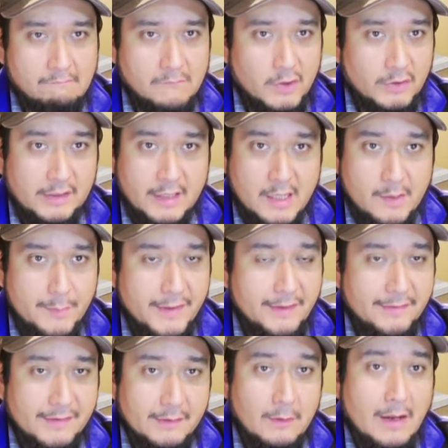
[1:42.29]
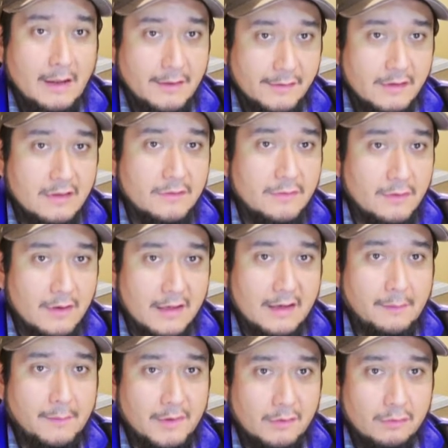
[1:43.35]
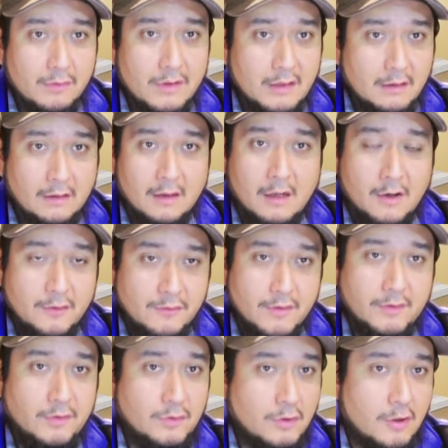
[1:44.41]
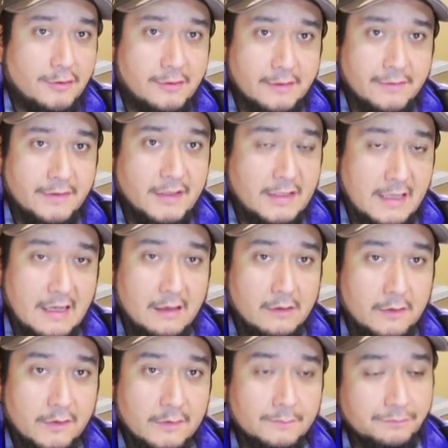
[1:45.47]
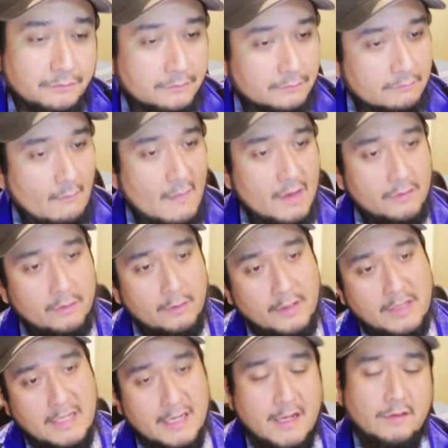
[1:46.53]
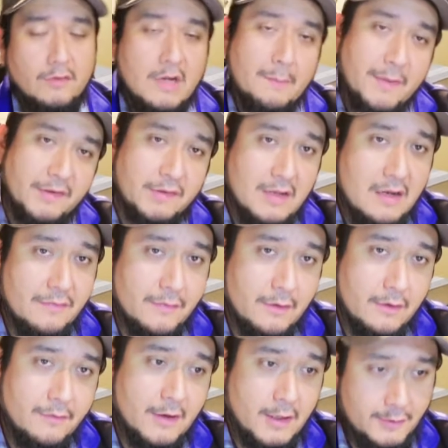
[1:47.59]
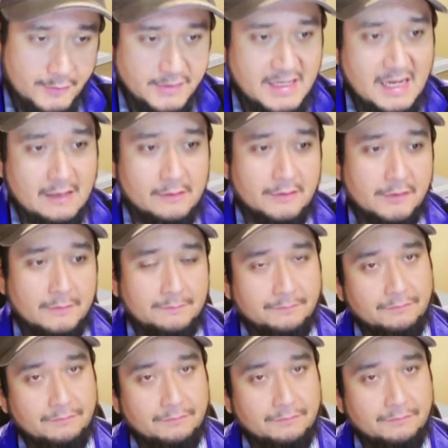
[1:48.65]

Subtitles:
Looked it up, and I was like, wow, they're selling for like between $100 to $150. So at the end, I took a best offer of $100.